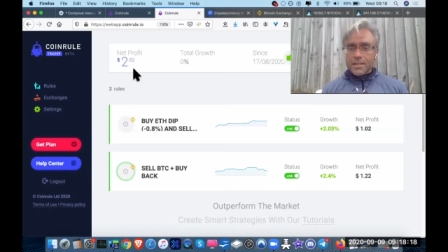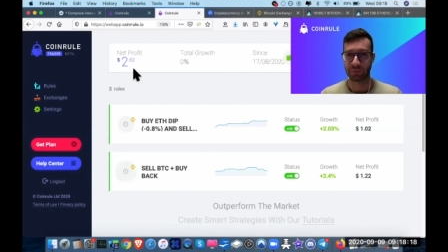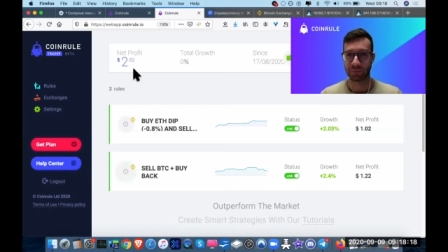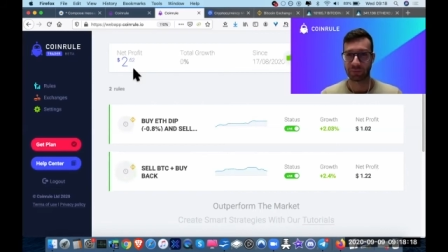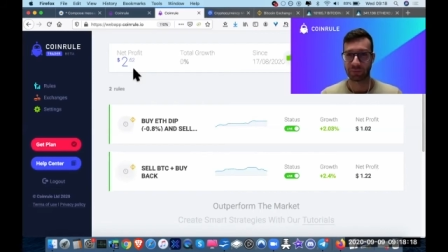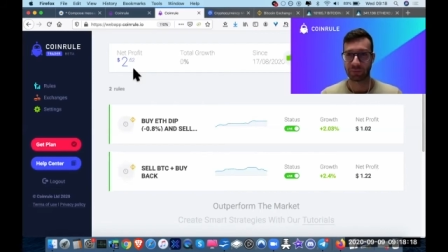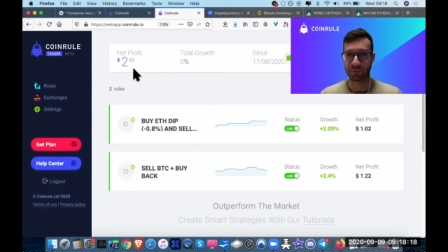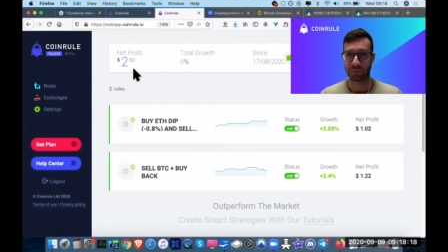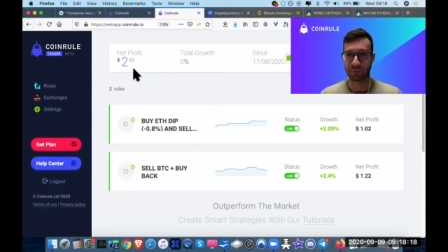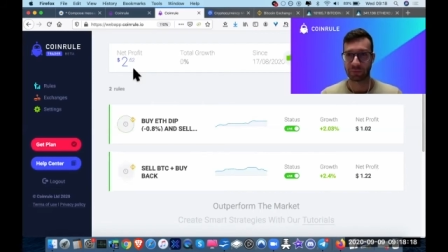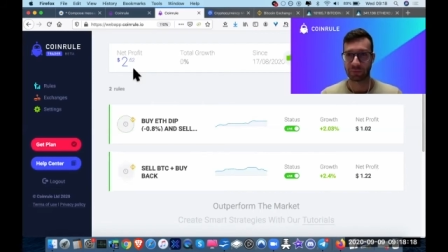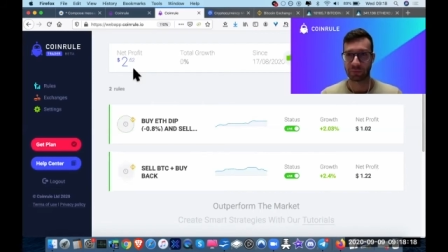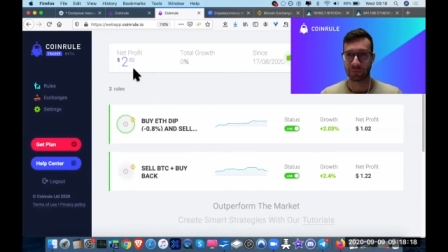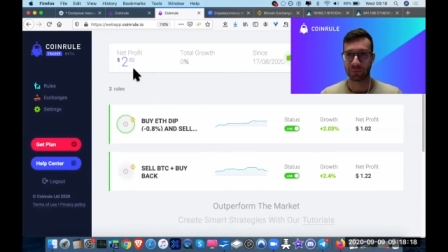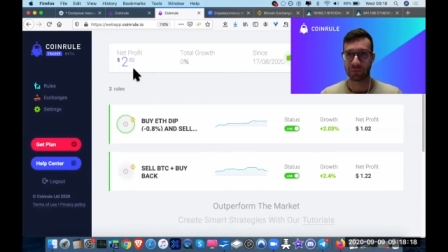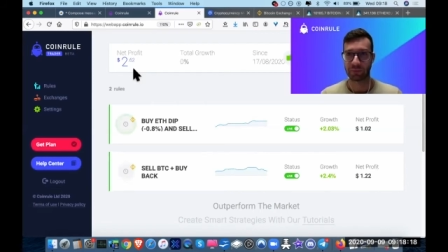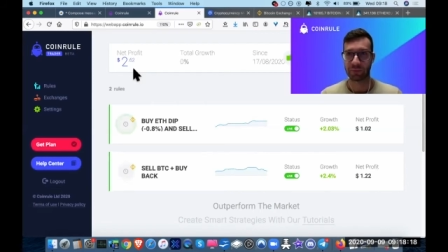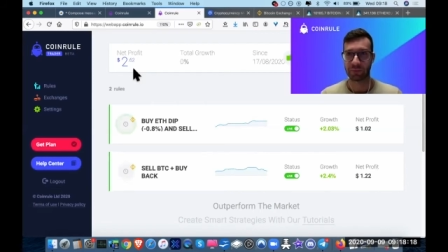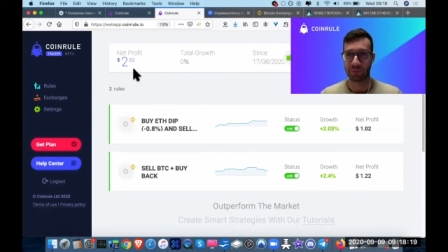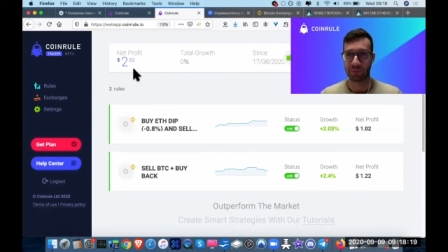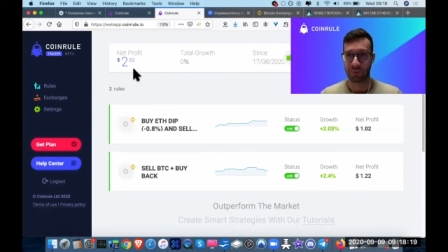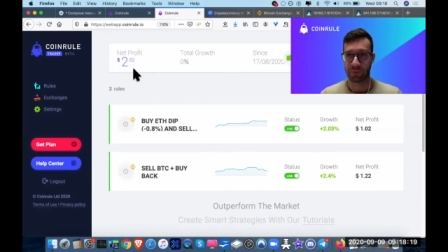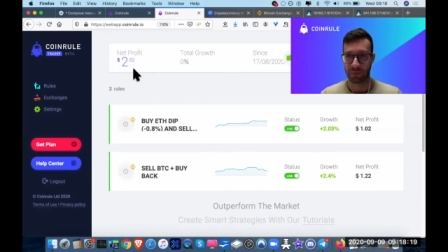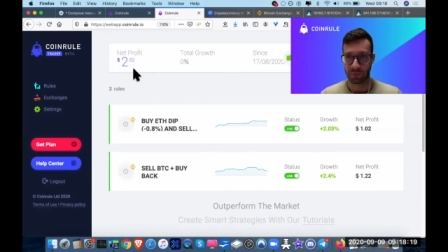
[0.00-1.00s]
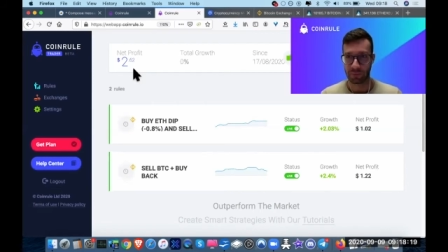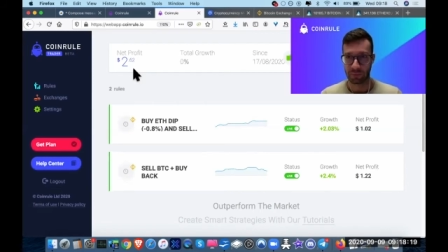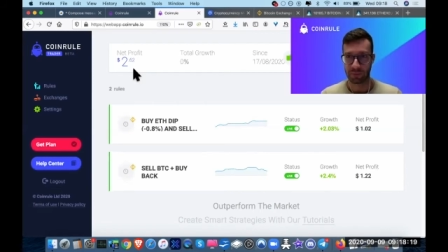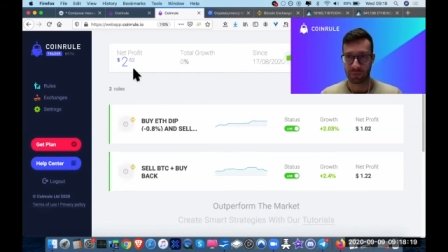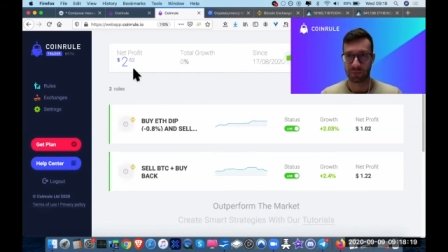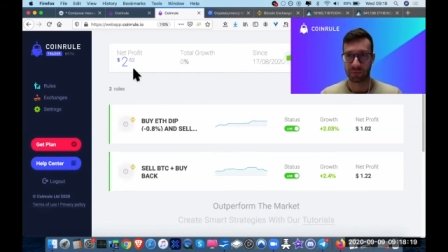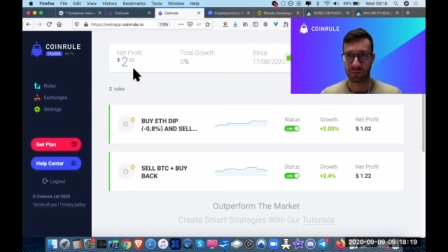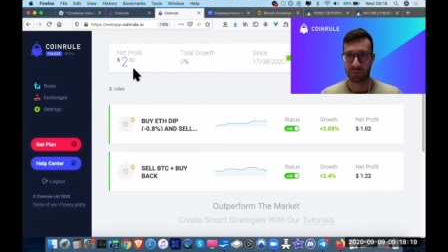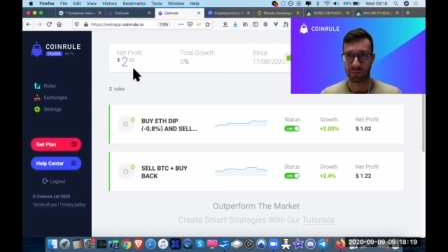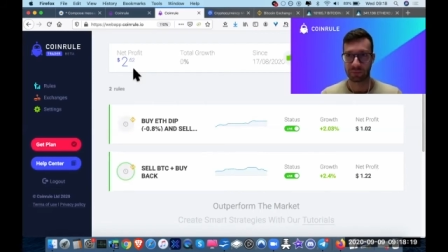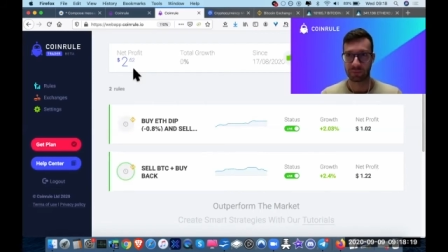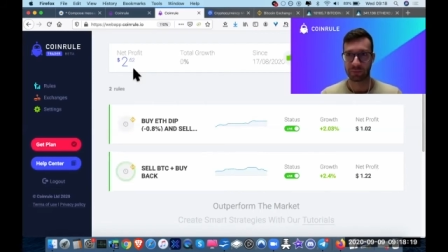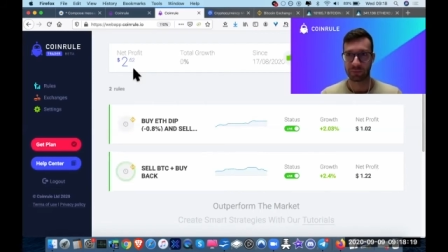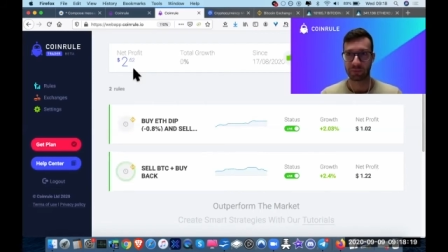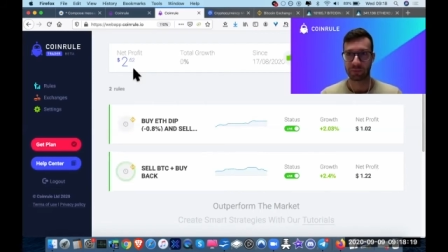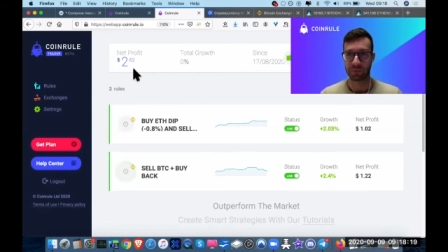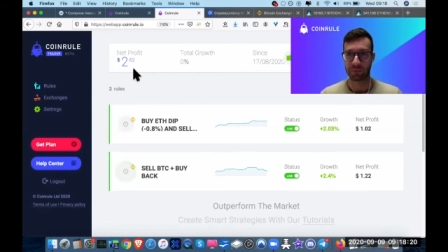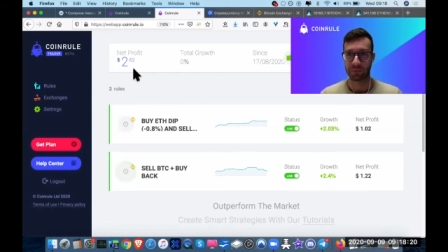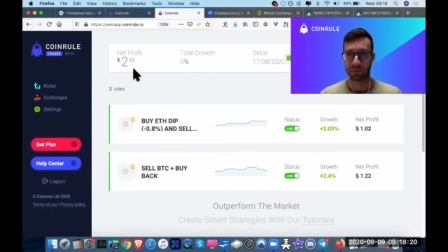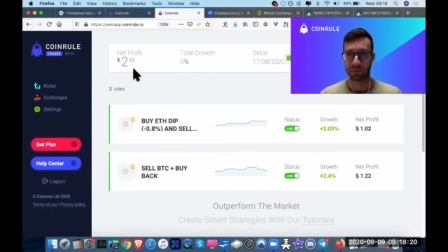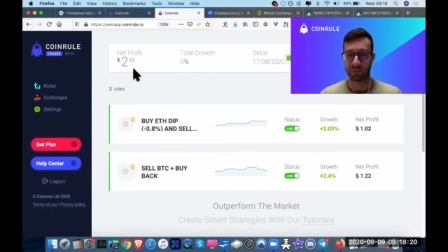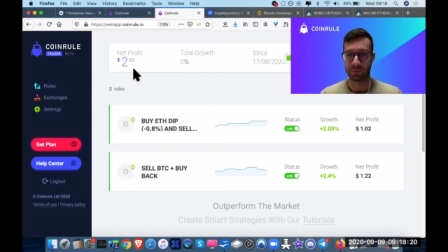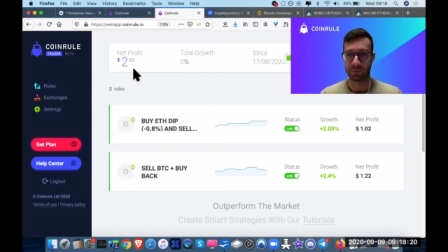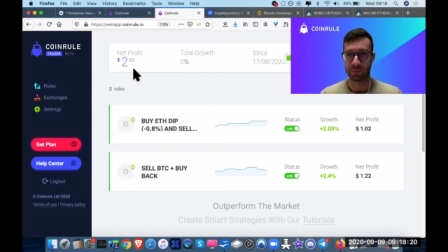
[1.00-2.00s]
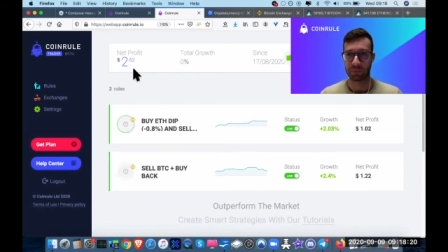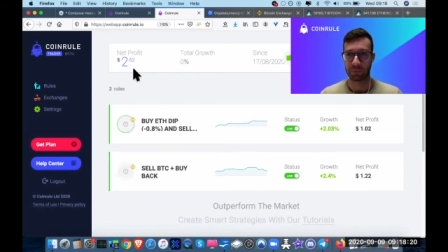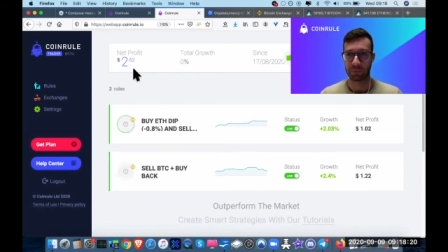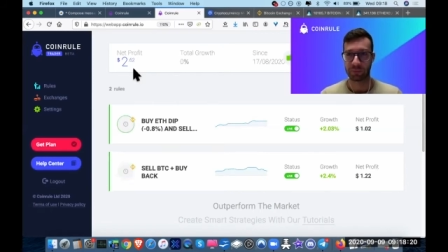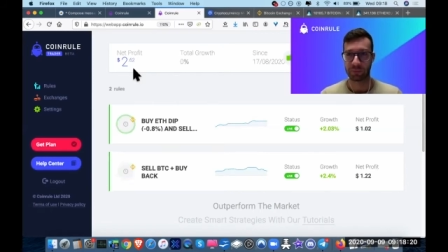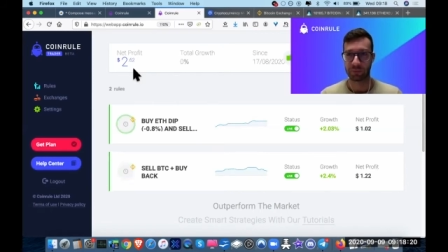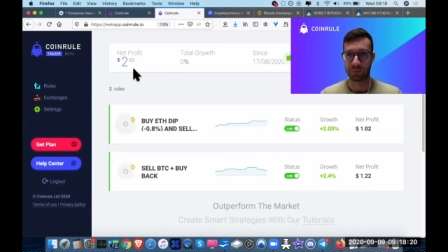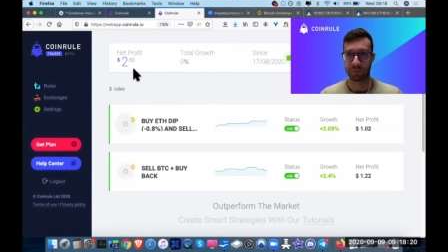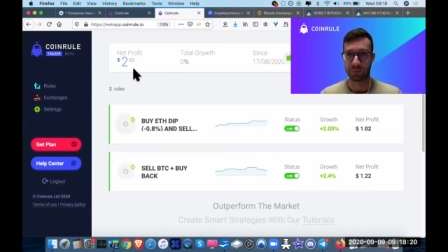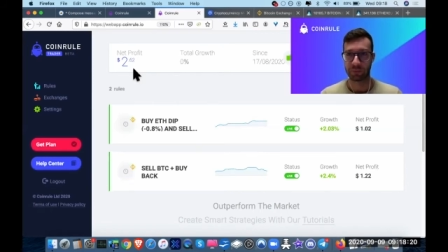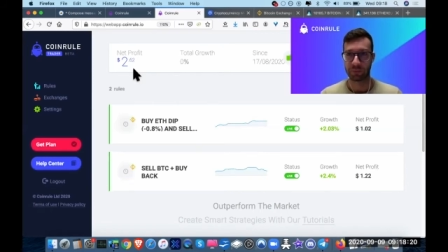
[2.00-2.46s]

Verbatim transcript: I'm not inclined to go and look at the charts